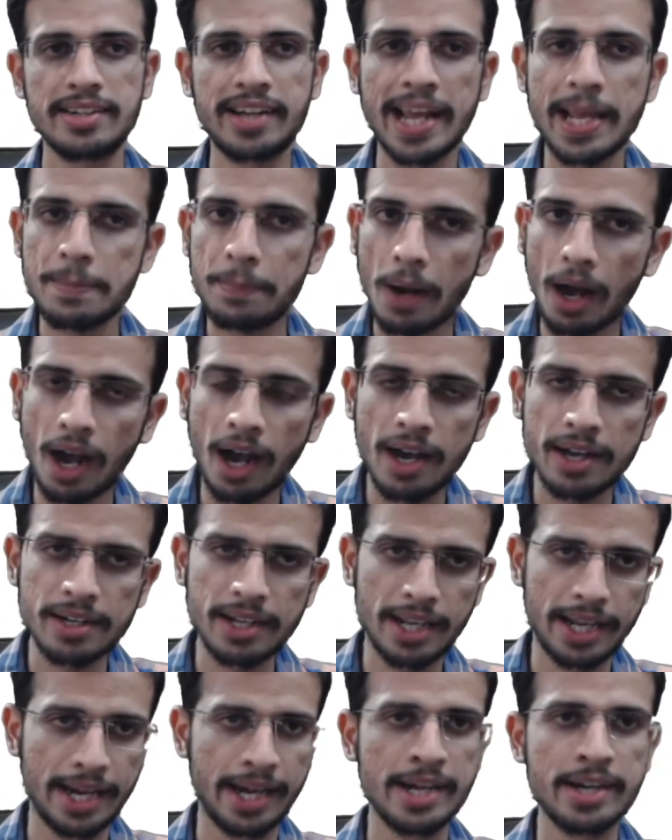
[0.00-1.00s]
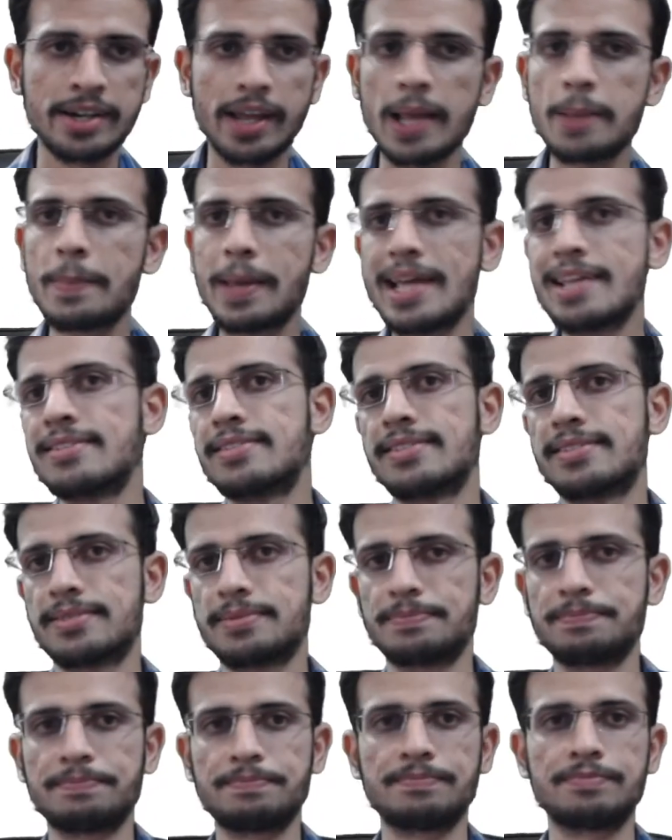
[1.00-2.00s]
type R and type S.